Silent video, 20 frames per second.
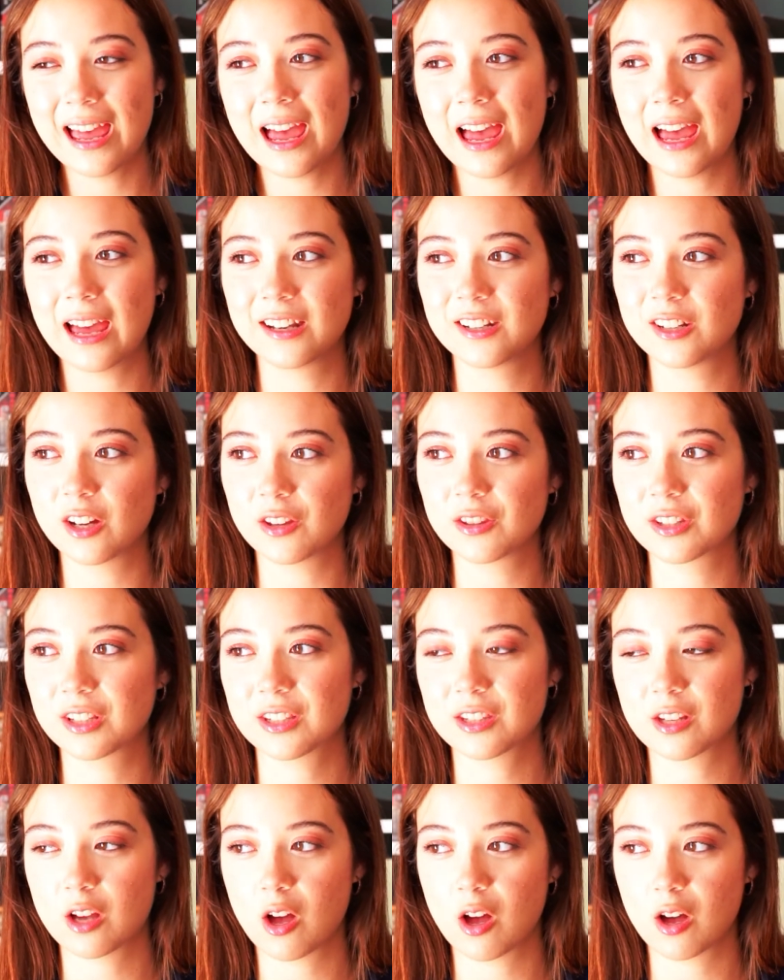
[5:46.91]
And on the
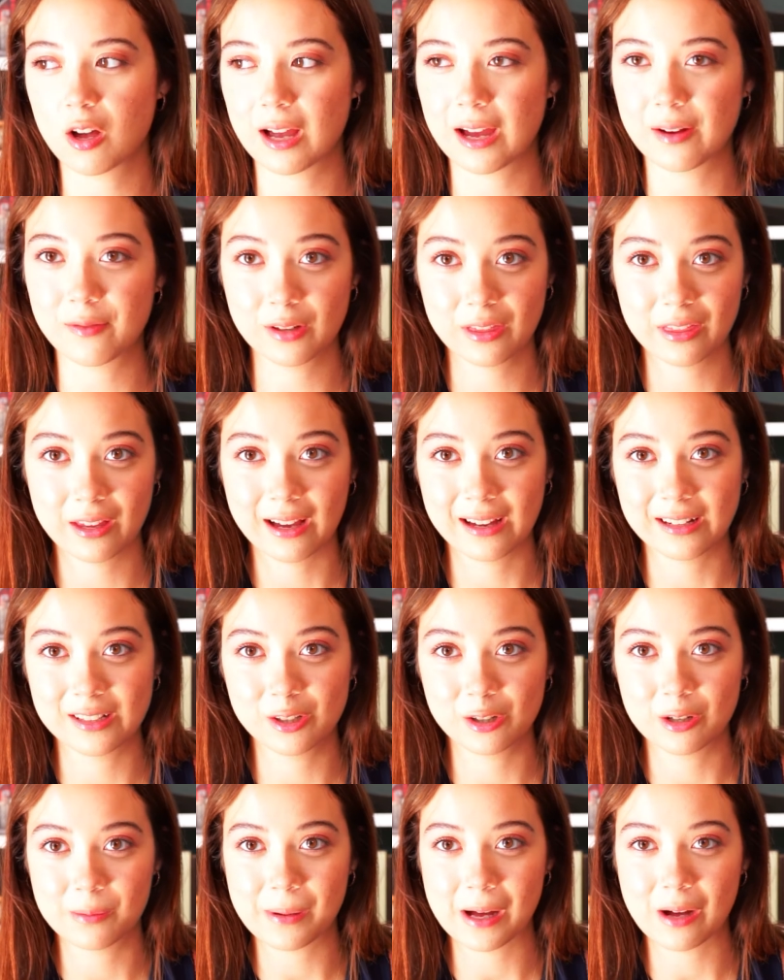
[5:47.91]
song Everything I
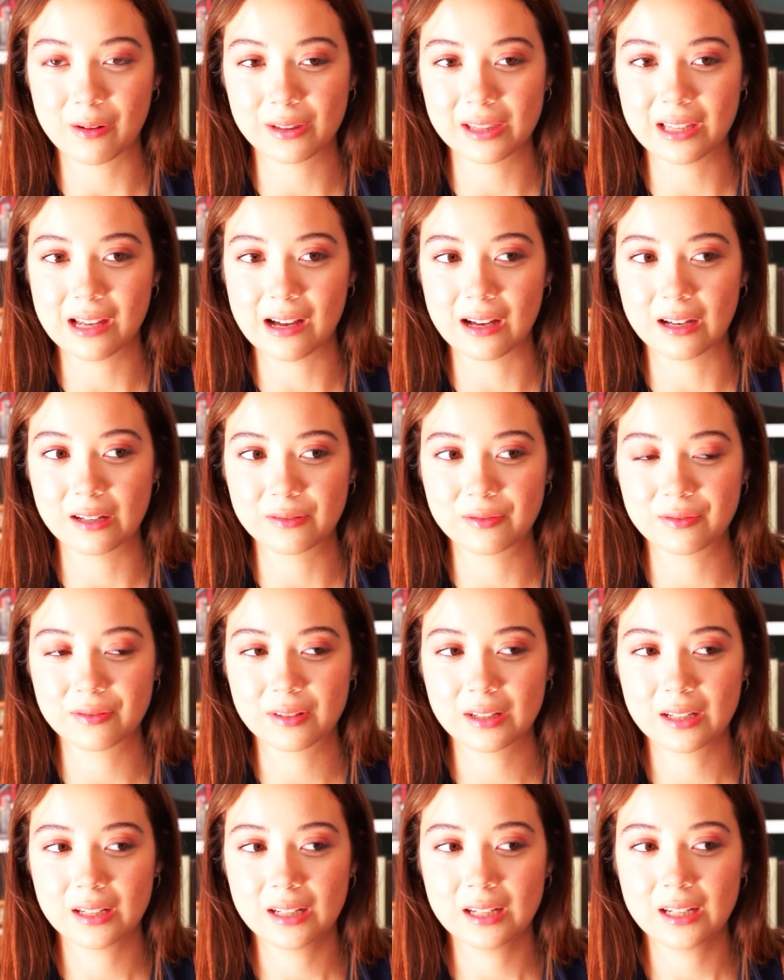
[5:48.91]
Know About Love,
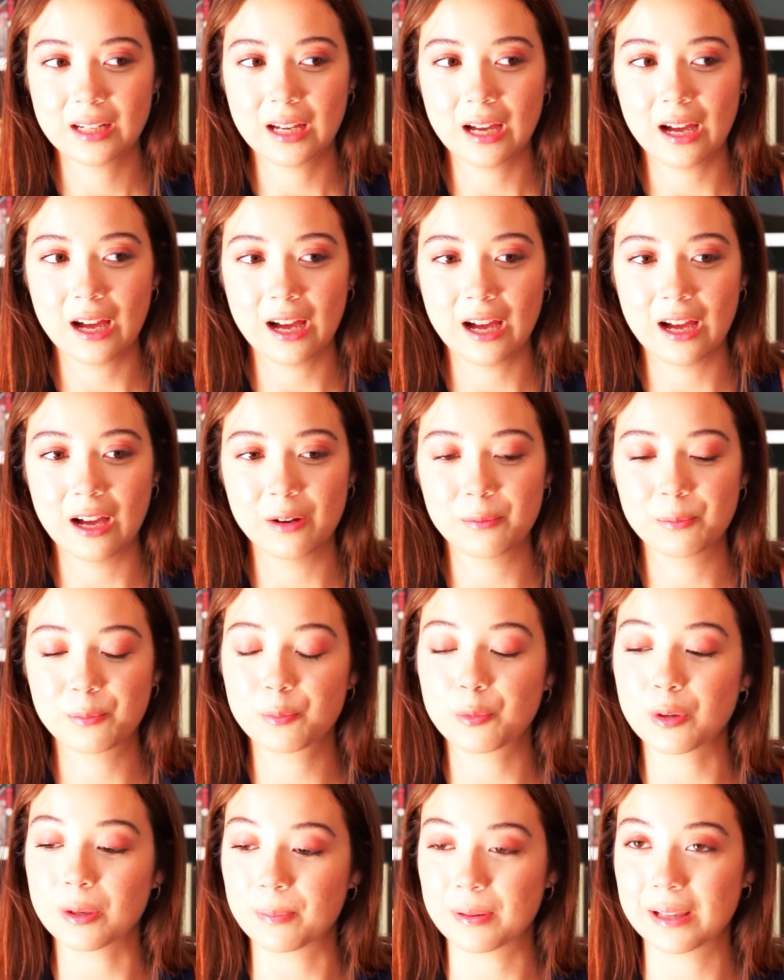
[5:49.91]

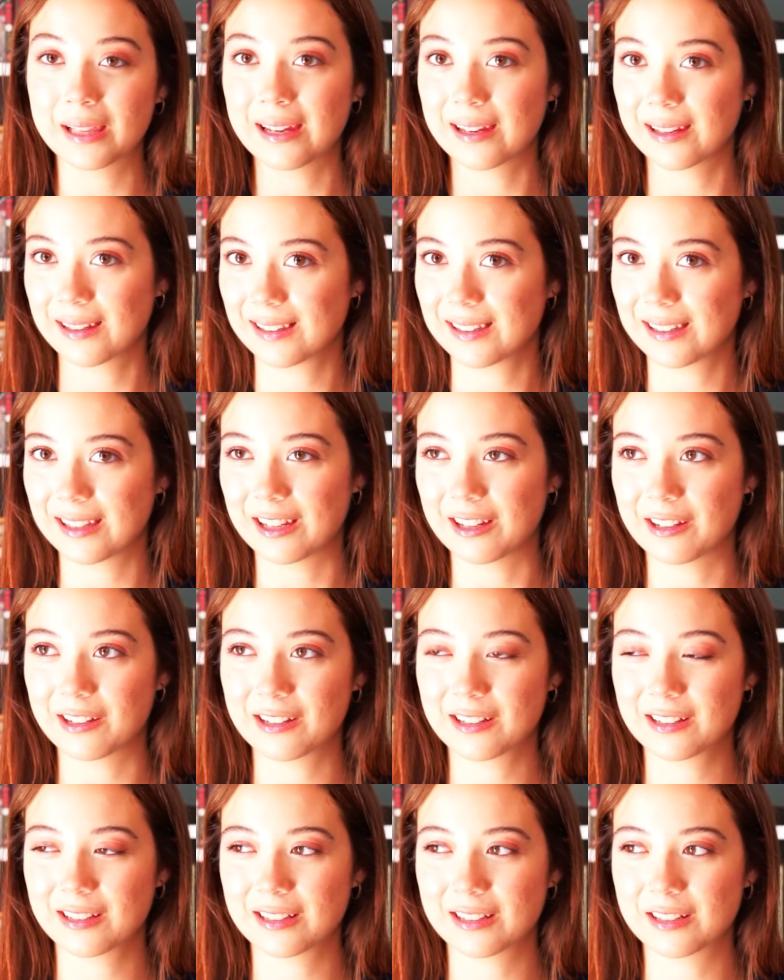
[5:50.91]
um, we play a,
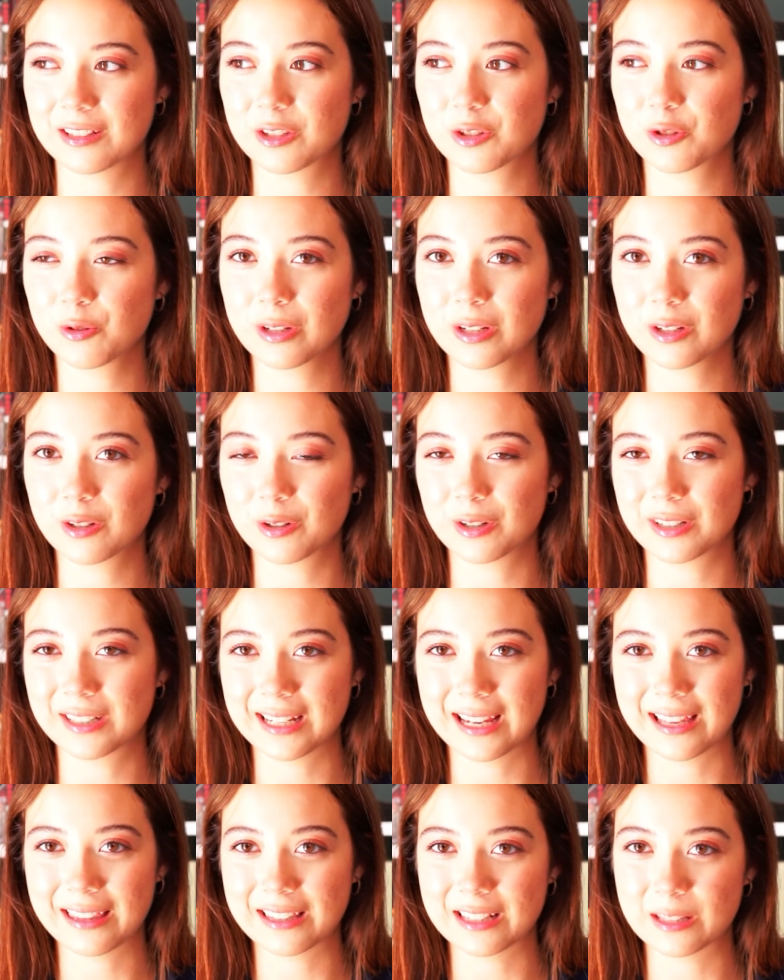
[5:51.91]
a string
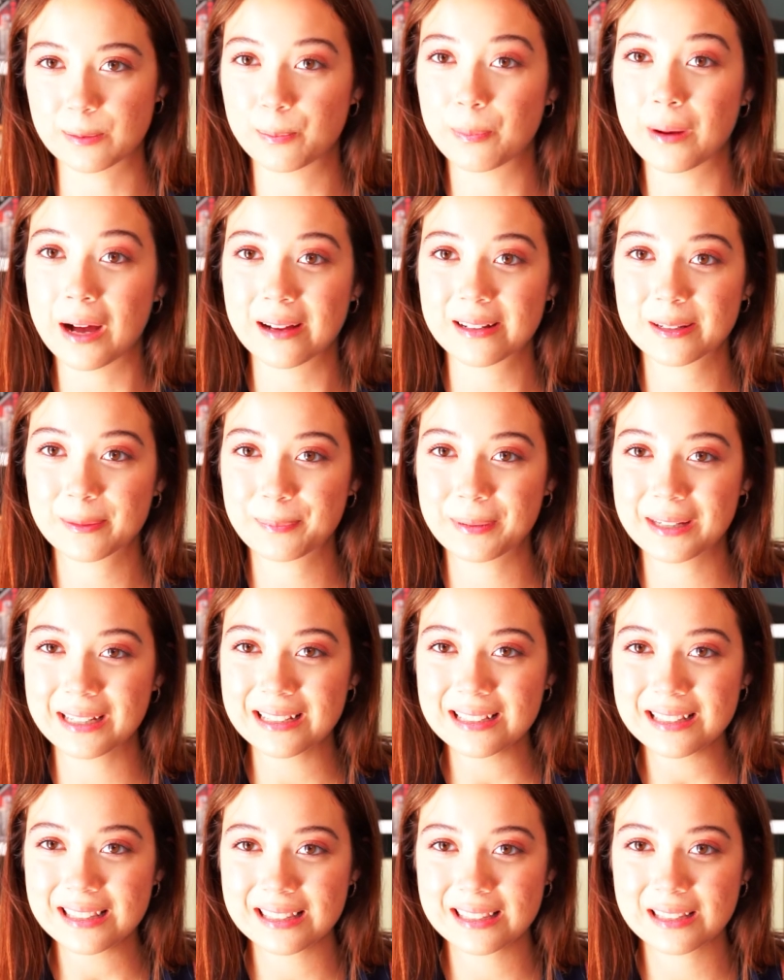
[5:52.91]
quartet, this Bach
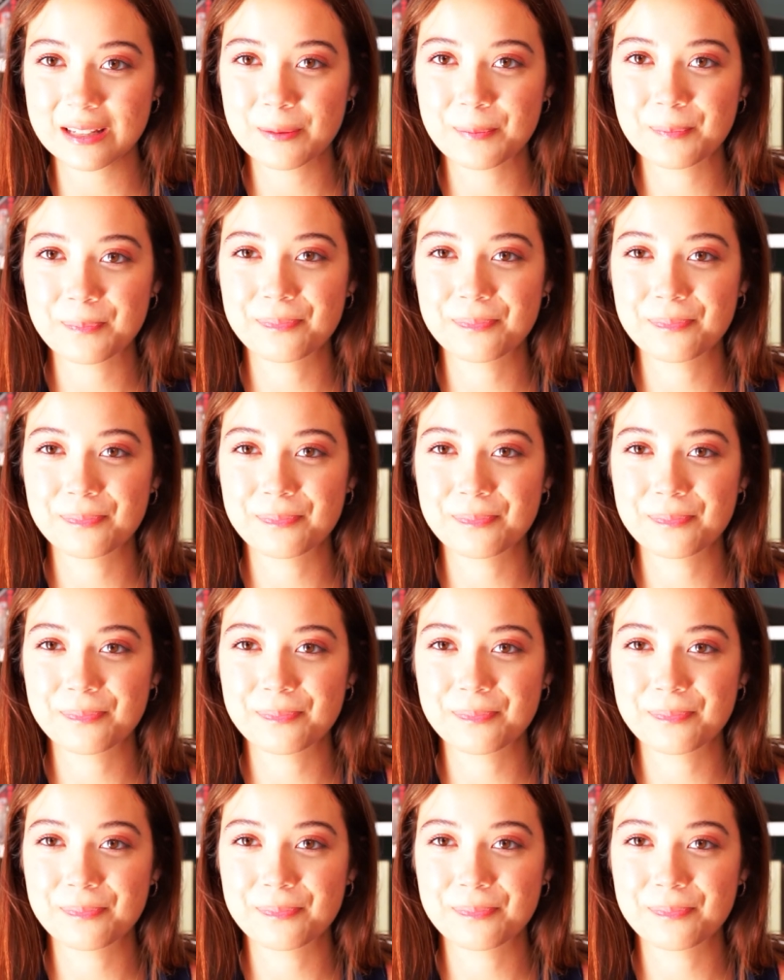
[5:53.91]
piece.